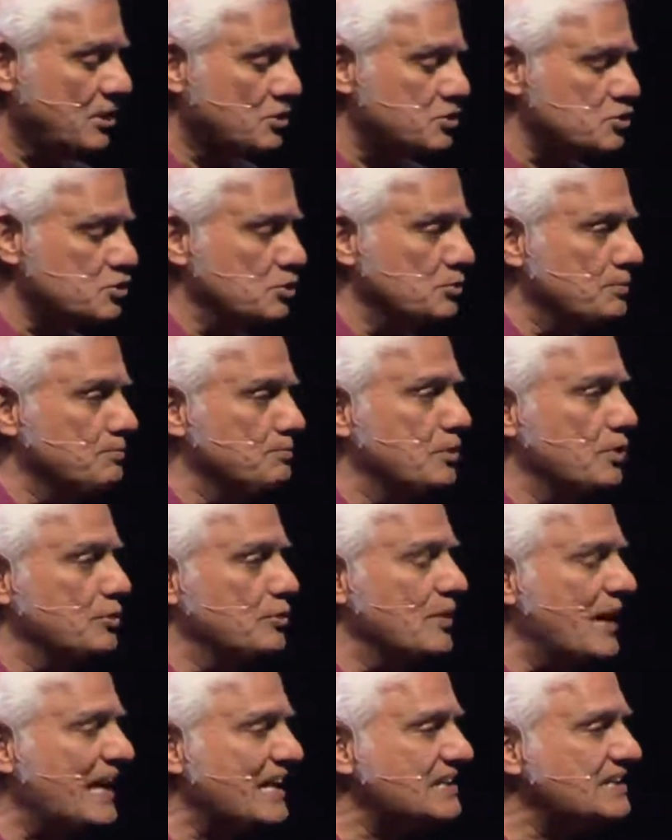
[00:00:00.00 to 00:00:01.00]
So
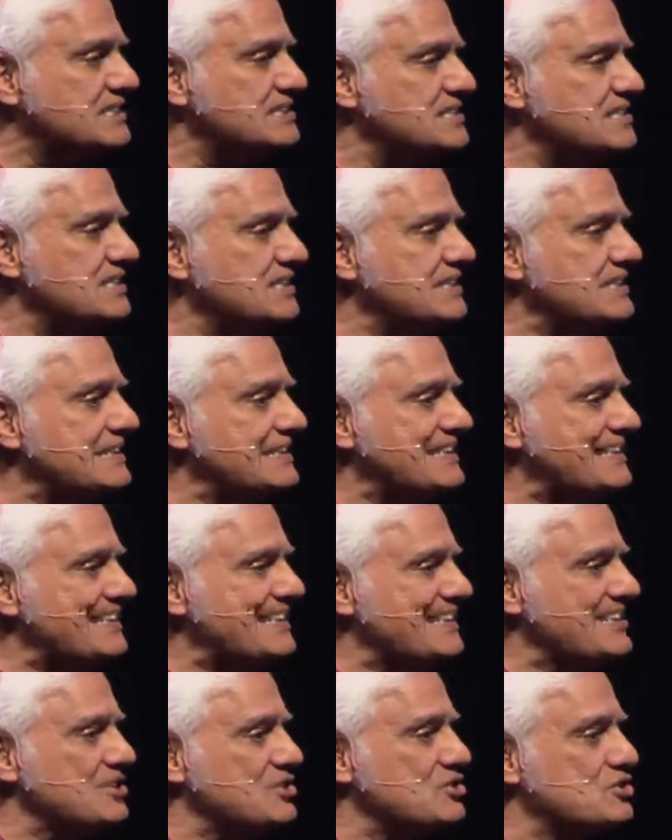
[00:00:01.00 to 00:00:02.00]
morality
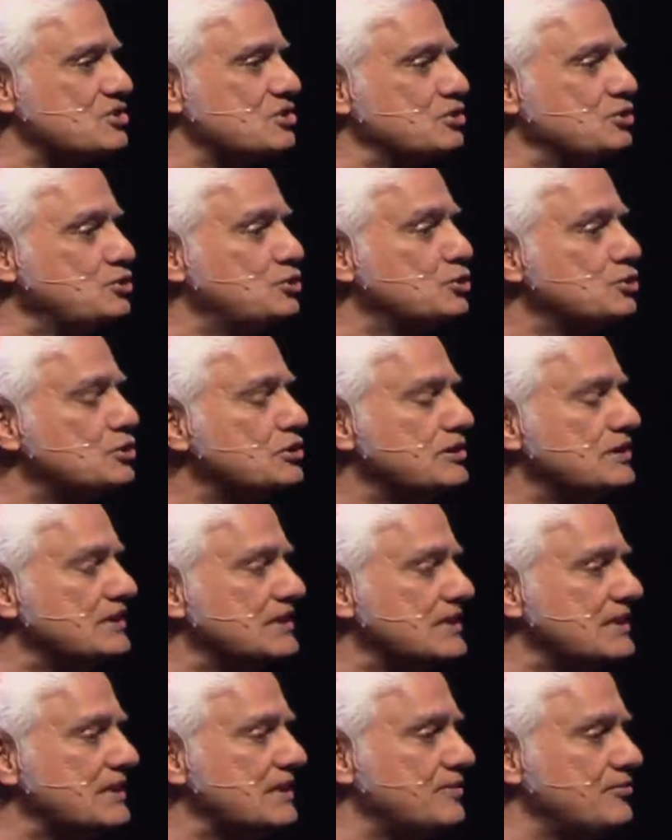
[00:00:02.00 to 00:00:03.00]
is good
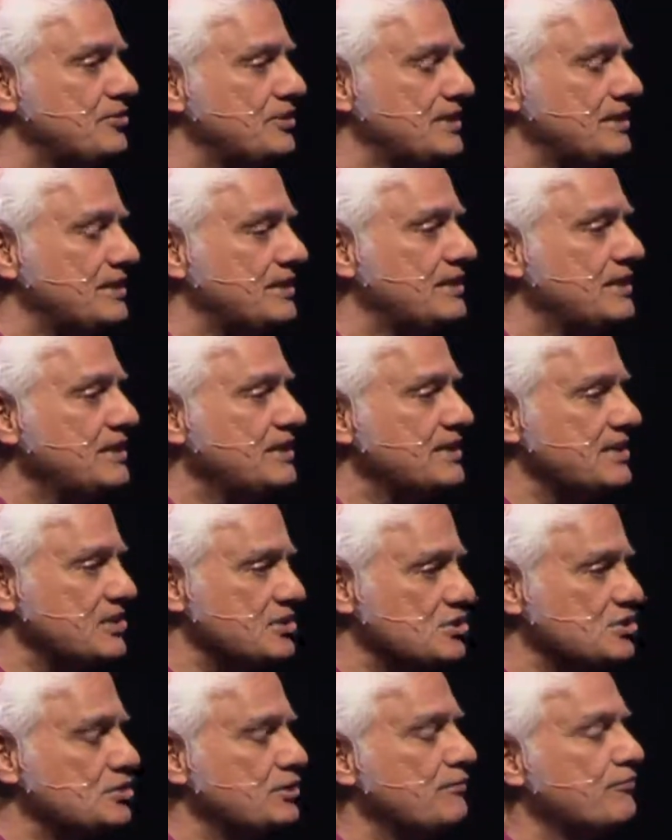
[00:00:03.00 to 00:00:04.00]
living,
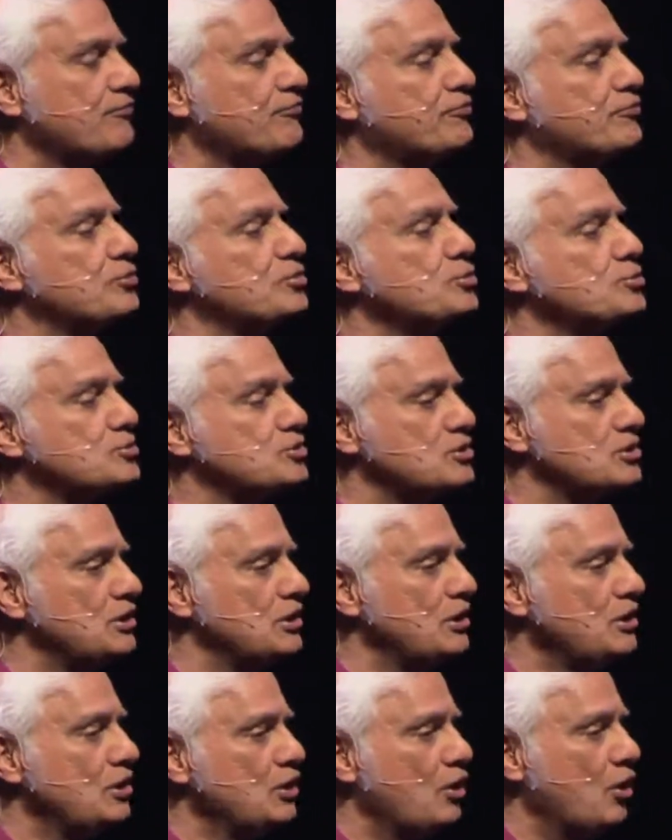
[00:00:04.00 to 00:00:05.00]
is the fruit
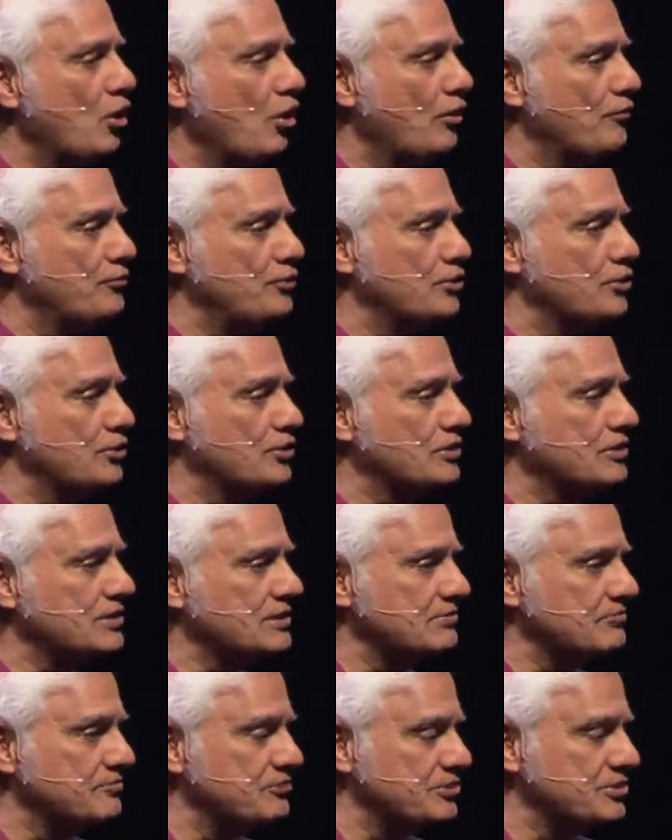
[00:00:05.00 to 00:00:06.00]
of your
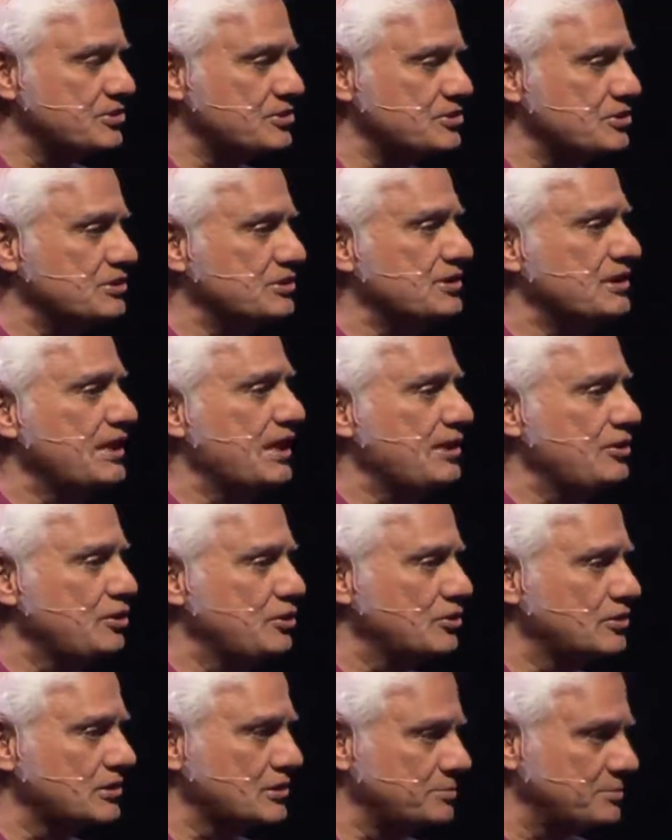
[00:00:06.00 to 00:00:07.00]
conversion and
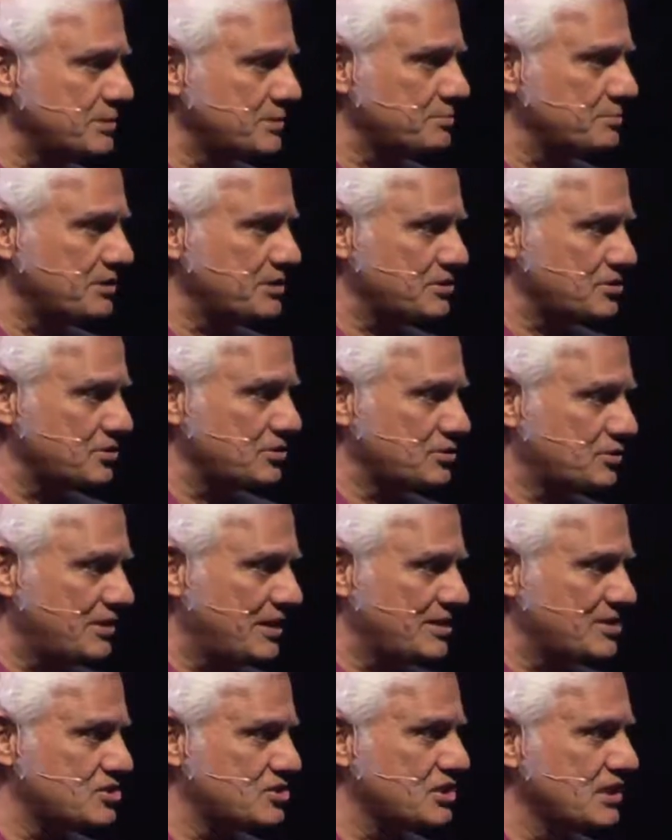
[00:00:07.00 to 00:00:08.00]
your commitment to
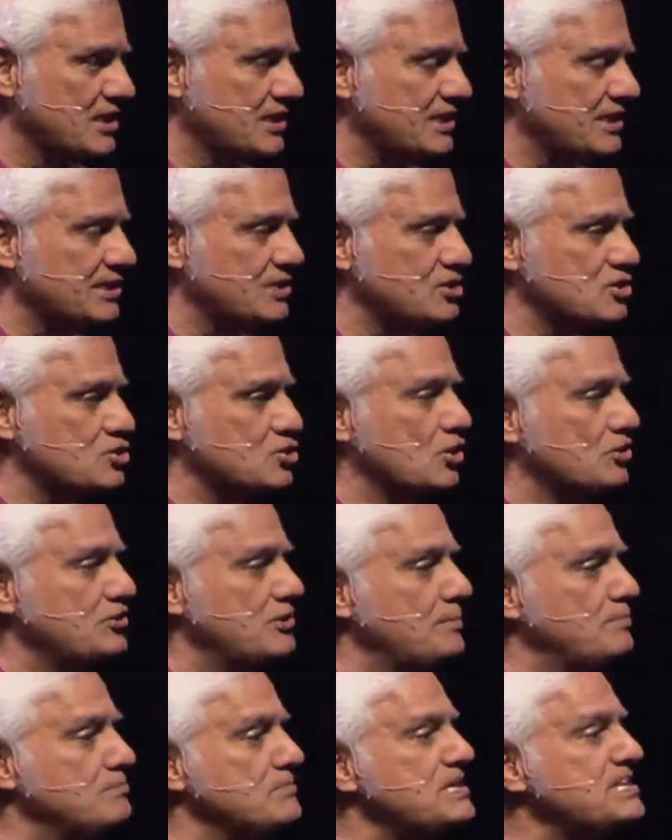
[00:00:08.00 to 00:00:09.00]
Christ. It is not
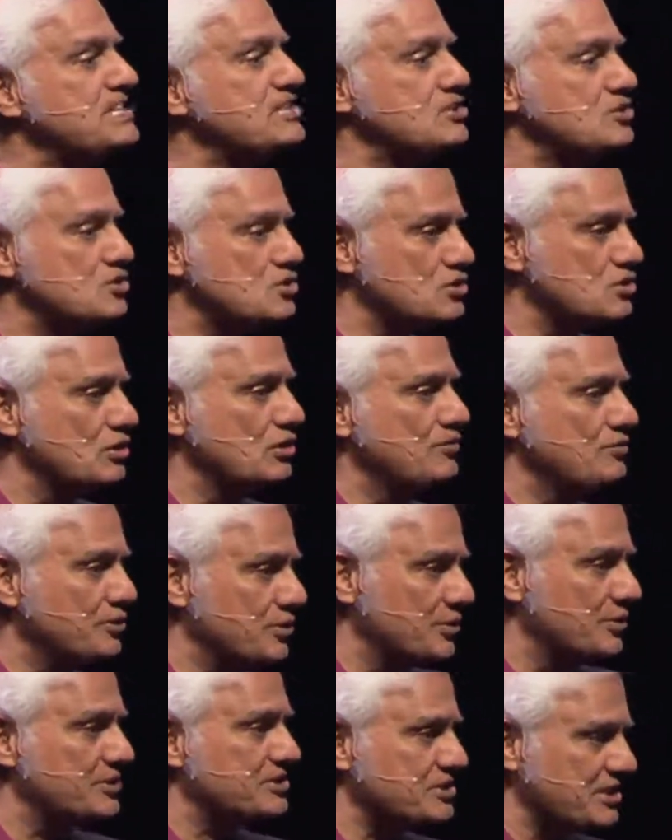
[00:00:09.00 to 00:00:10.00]
the means of
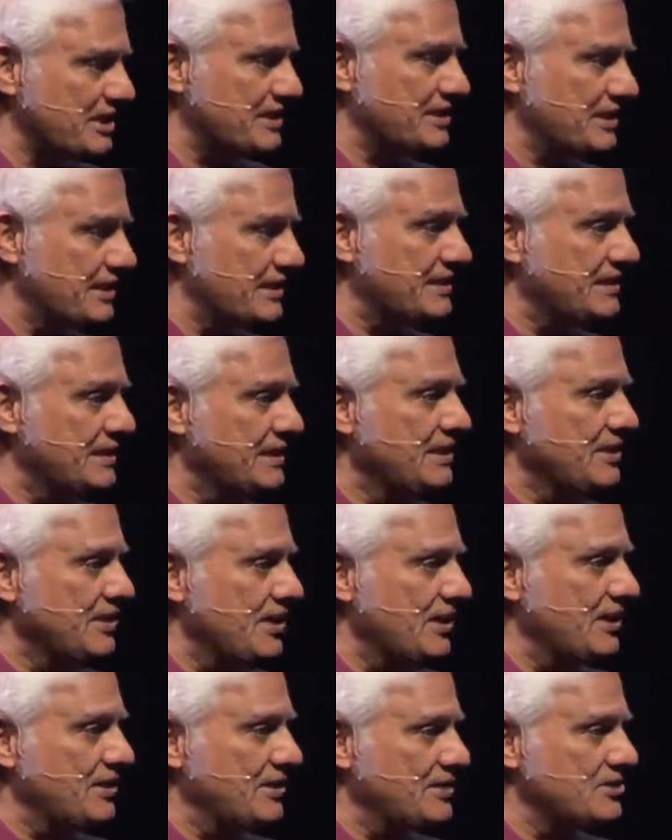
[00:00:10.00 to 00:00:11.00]
your attaining
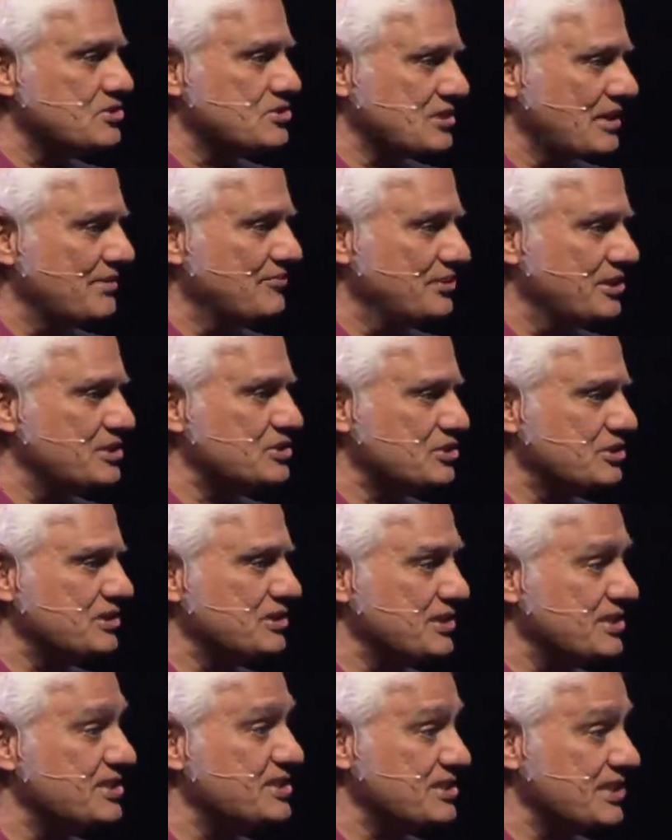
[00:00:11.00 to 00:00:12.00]
salvation
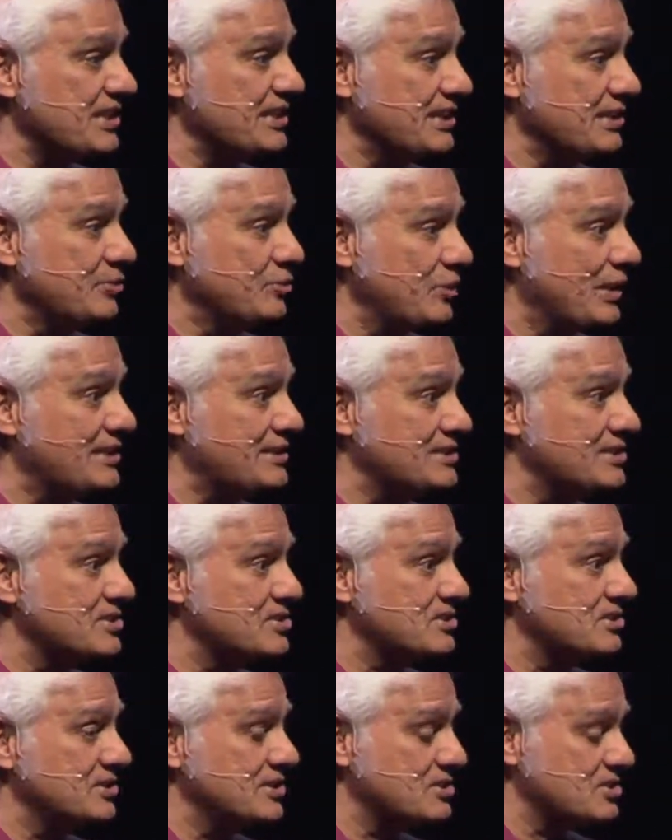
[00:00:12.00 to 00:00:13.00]
and attaining
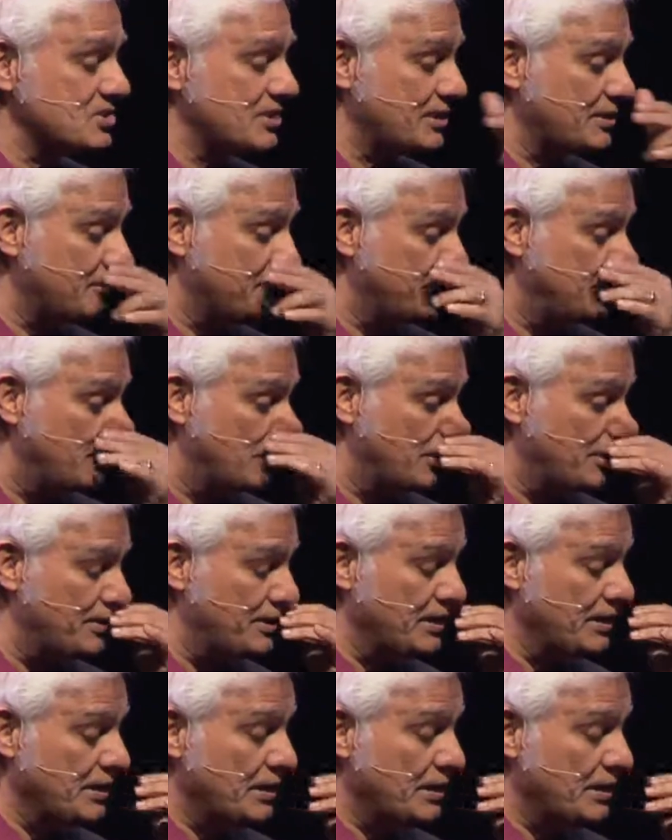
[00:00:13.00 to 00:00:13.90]
rightness in the sight of God.